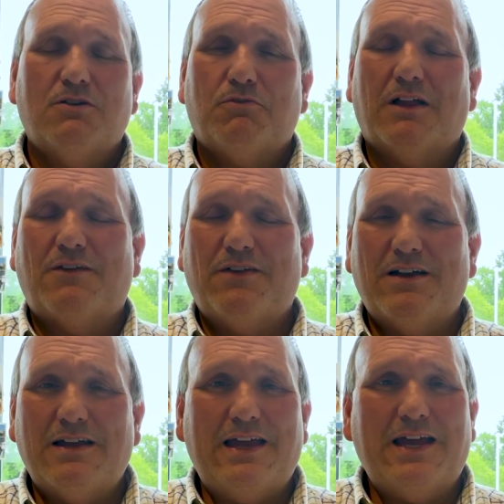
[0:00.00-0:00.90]
will have
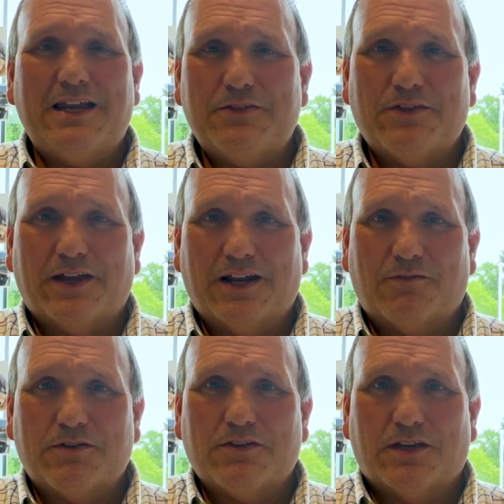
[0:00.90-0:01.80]
anything and
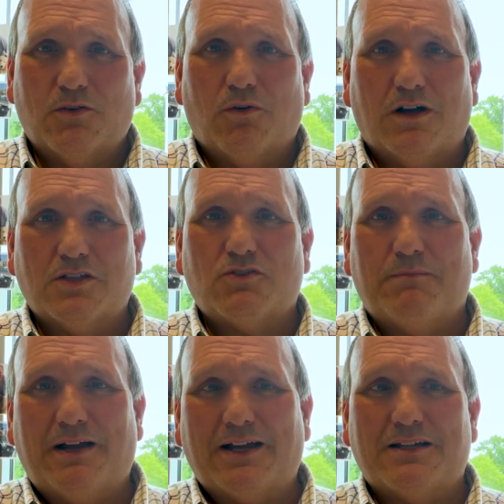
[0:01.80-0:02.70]
everything you want, so I'm
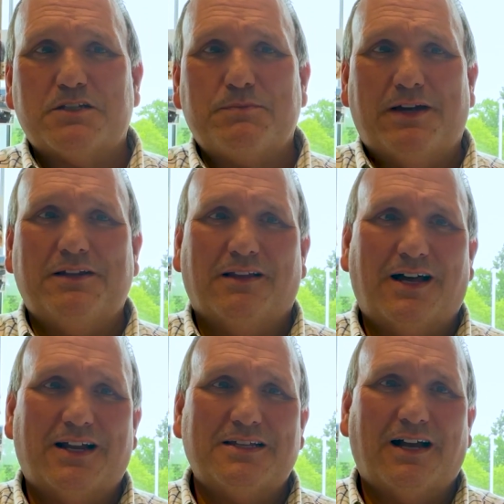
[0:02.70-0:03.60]
not going to spend a
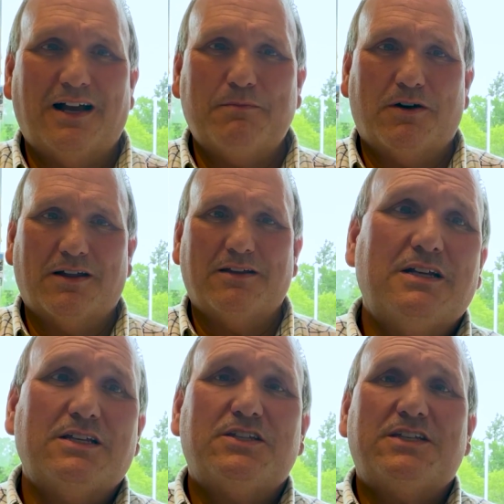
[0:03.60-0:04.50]
lot of time on it.
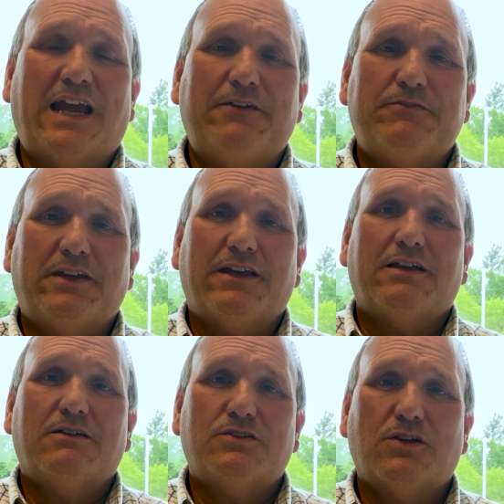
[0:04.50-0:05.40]
Safety.
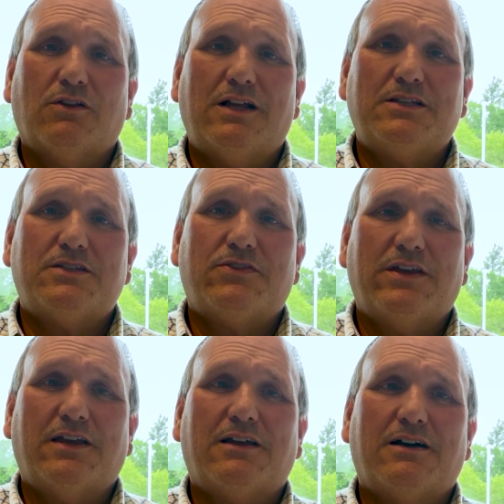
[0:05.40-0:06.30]
So let's
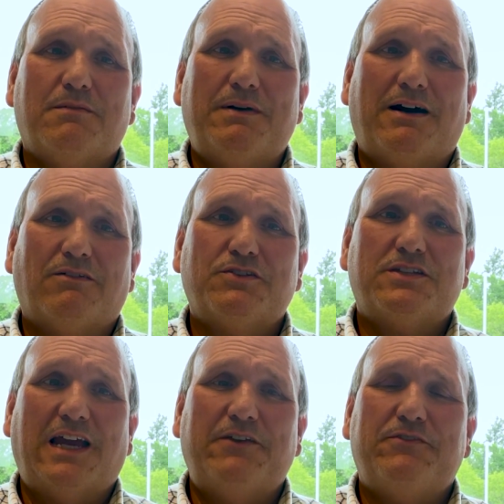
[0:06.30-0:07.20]
think about
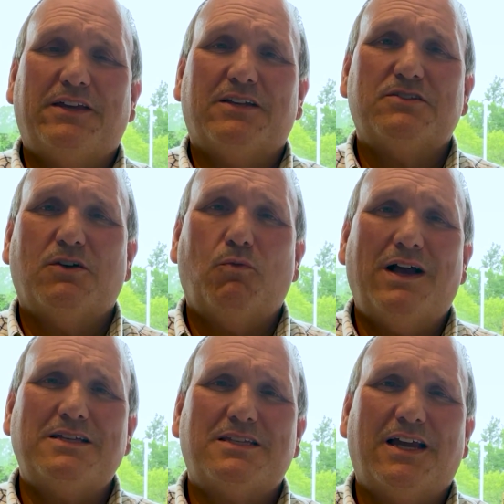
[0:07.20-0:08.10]
safety. Is the
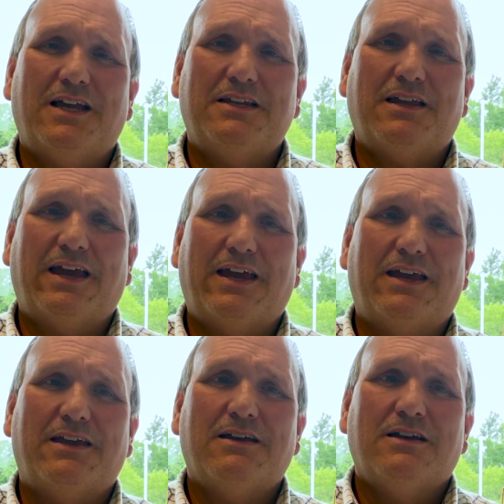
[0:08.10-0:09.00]
West End
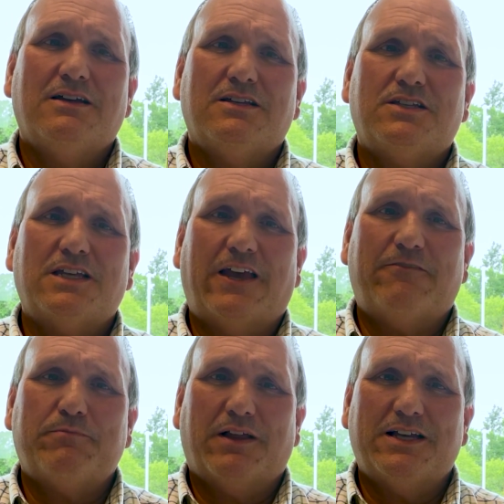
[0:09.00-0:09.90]
a
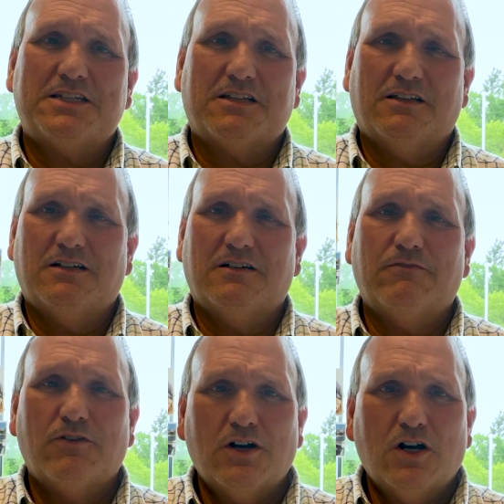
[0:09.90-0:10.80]
safe place to
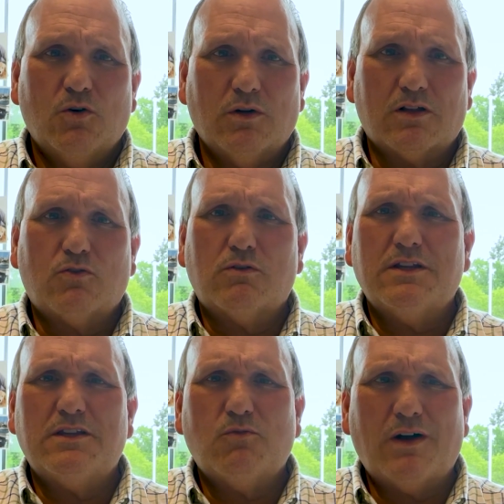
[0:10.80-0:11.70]
live? Well,
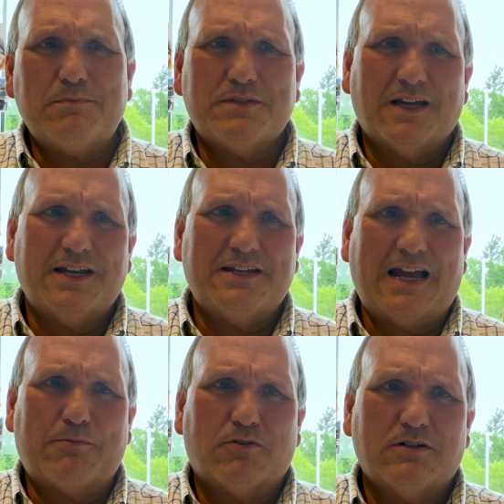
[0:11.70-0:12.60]
according to the website
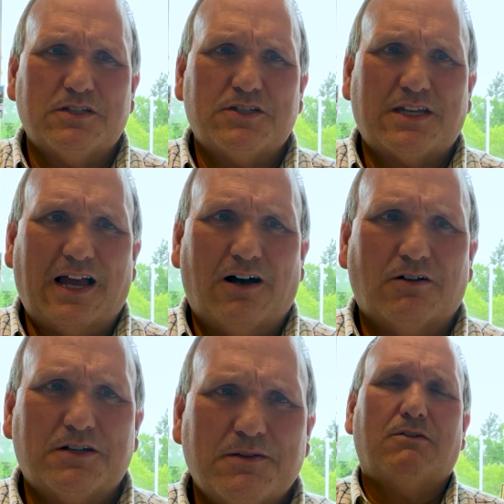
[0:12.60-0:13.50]
Neighborhood
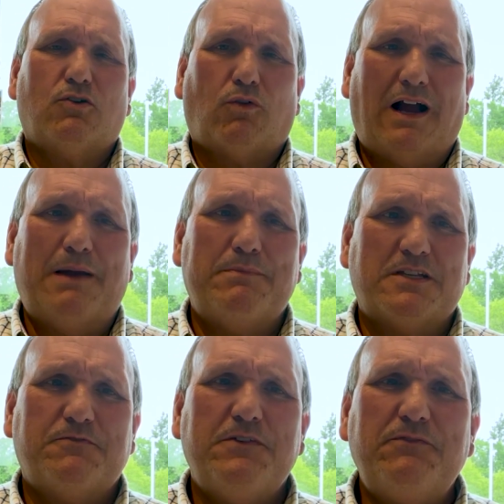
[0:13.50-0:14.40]
Scout, crime
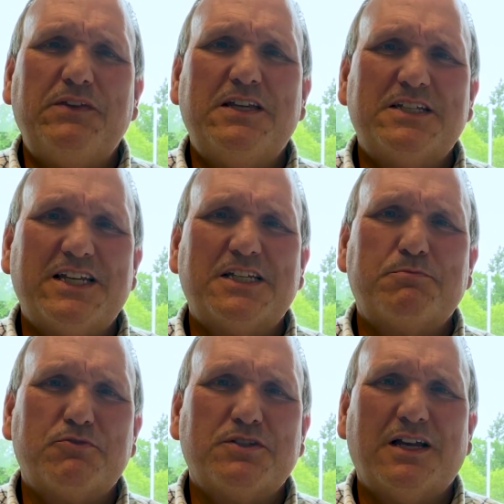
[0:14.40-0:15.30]
is
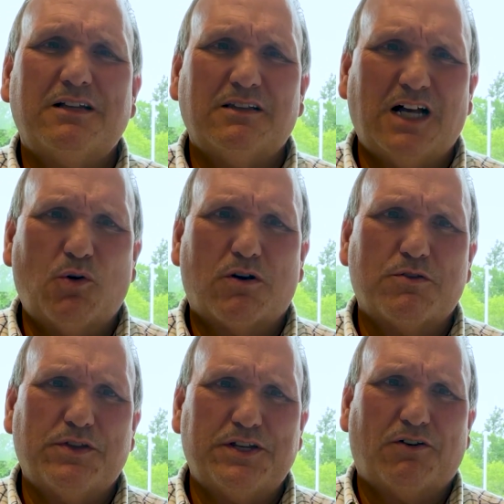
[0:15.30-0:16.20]
56%
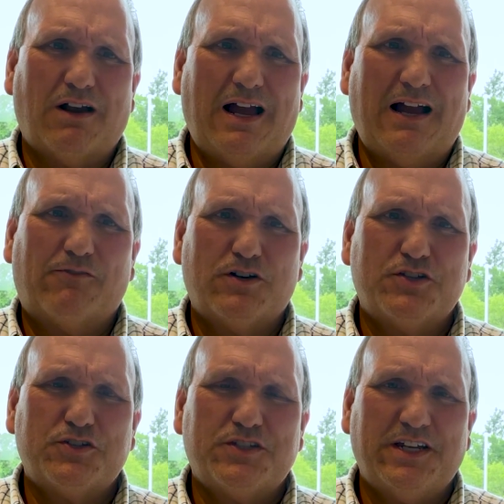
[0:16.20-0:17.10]
lower than your
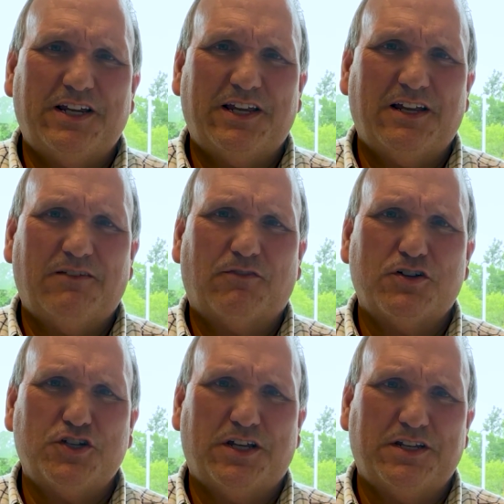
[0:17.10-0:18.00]
average city in
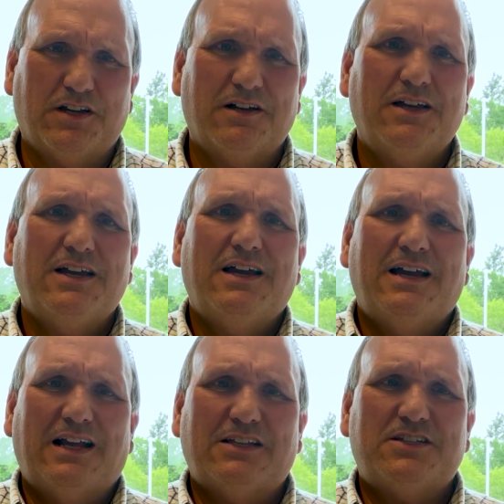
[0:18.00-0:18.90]
Virginia
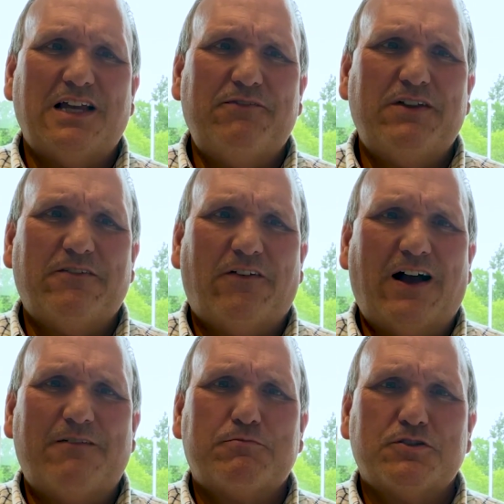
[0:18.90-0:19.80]
and
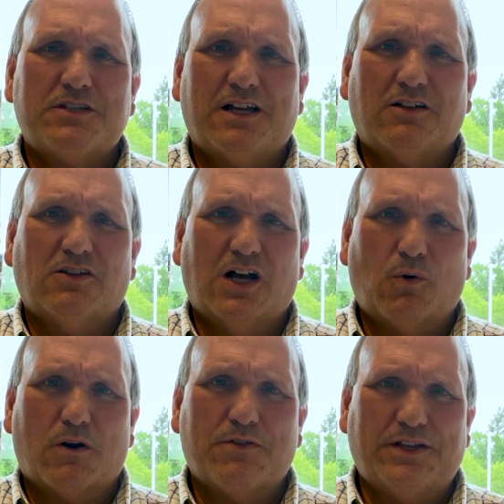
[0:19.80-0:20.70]
75%
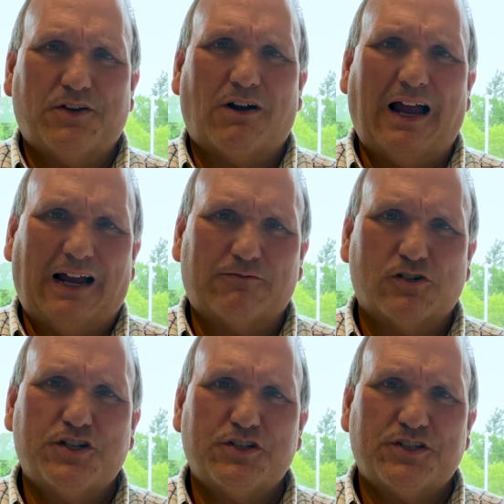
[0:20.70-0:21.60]
lower than your
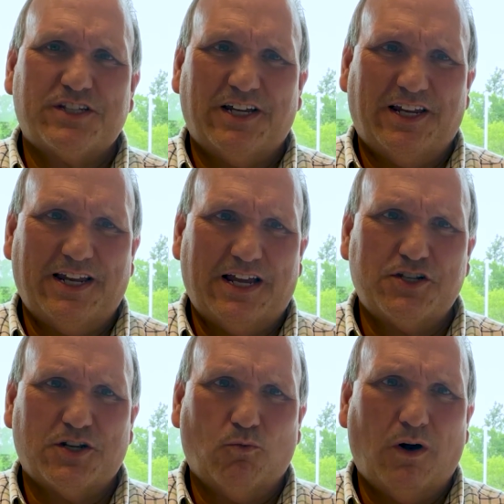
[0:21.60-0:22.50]
average city
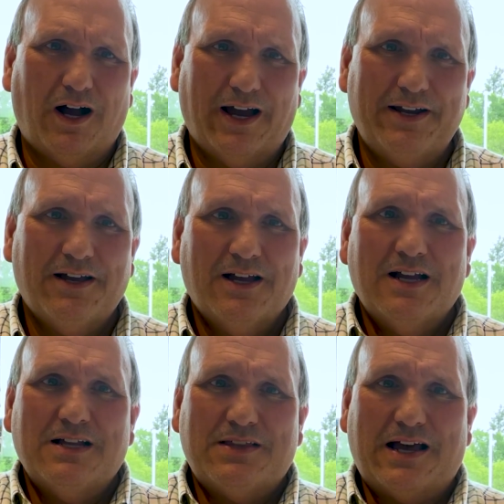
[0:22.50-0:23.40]
nationwide.
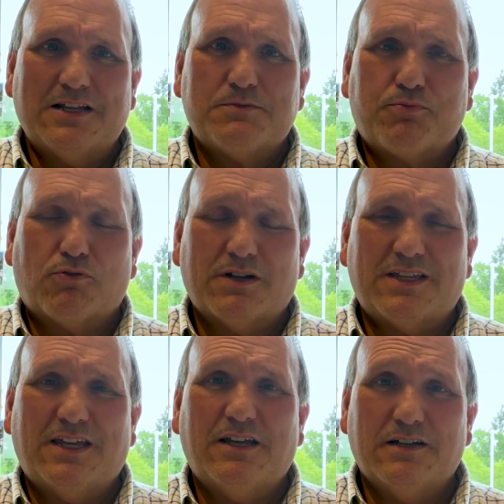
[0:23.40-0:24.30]
That is
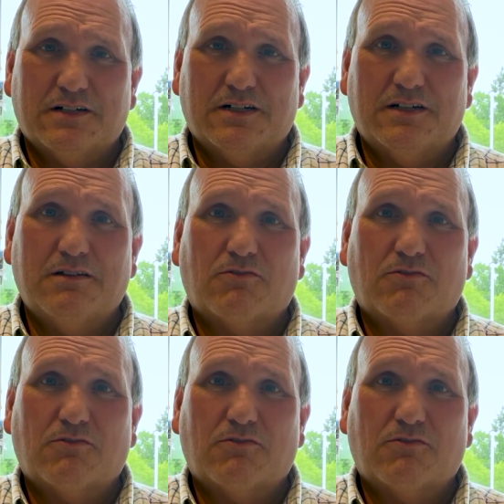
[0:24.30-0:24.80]
pretty good.